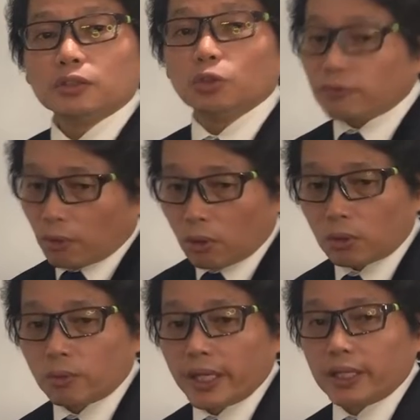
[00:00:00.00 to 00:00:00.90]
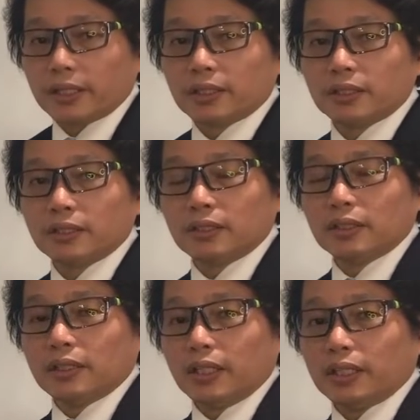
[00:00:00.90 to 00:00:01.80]
You fall away.
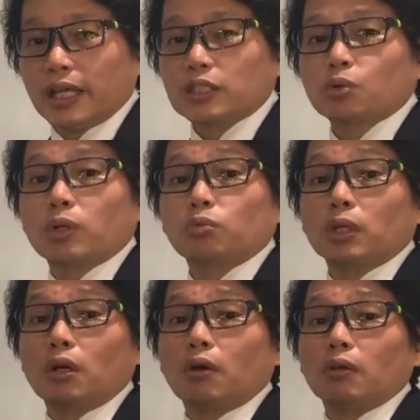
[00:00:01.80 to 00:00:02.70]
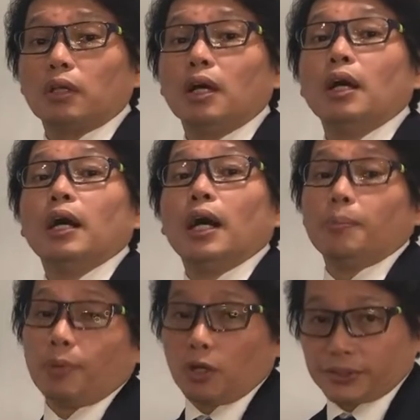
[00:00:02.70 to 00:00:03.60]
And that's what we call
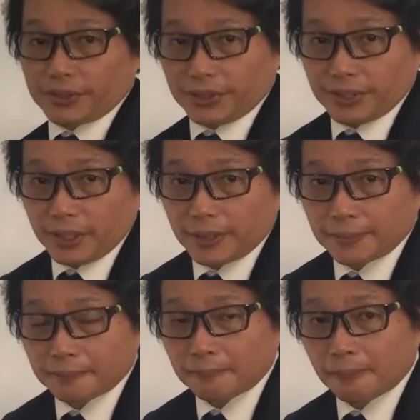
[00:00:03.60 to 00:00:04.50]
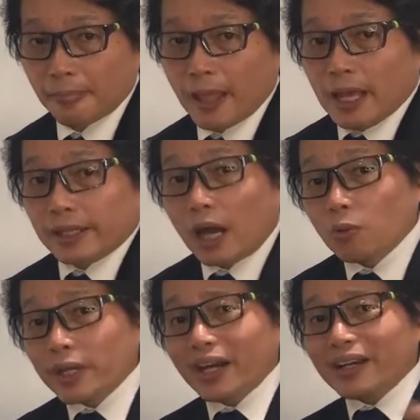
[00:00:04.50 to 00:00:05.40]
apostasy. Now,
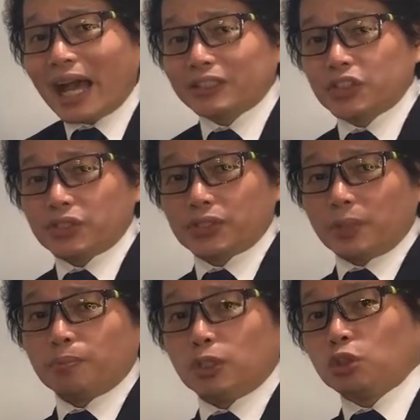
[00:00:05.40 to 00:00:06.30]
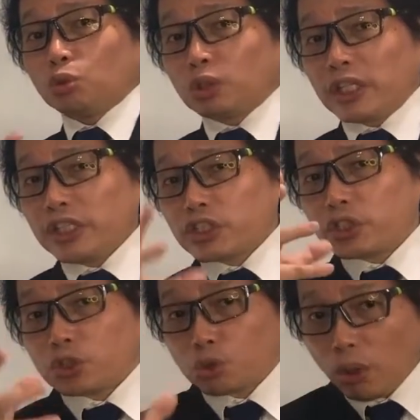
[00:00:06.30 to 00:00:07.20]
we are not just simply to teach
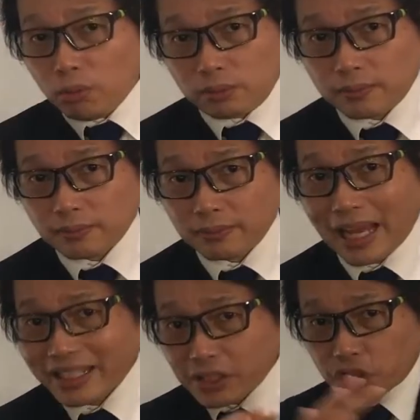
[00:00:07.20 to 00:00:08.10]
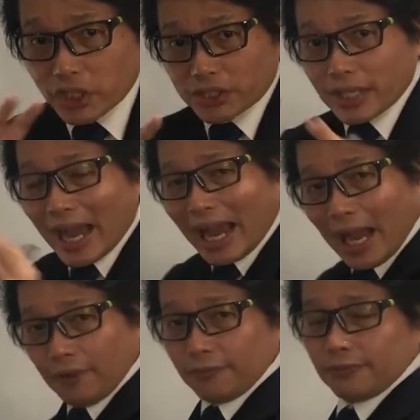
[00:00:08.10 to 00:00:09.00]
the truth. That's just
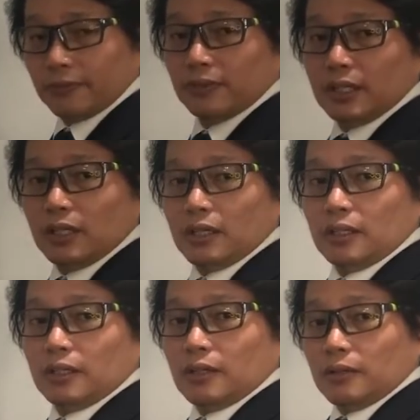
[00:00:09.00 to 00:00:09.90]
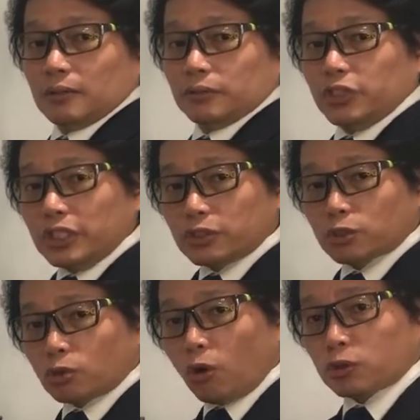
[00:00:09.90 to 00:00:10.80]
half.
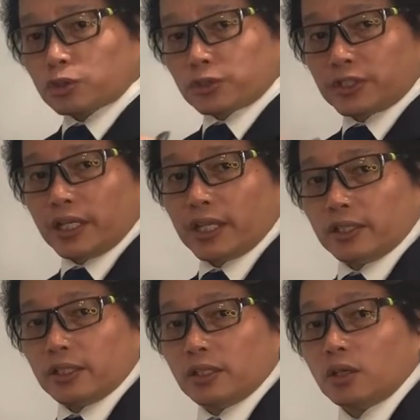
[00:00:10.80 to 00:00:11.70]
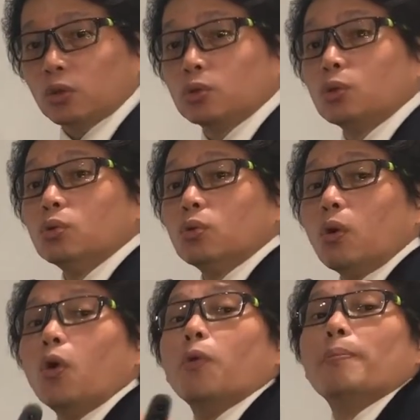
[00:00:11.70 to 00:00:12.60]
Jesus also said
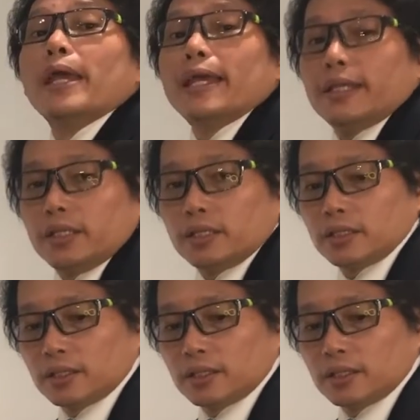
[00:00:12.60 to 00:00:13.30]
to obey.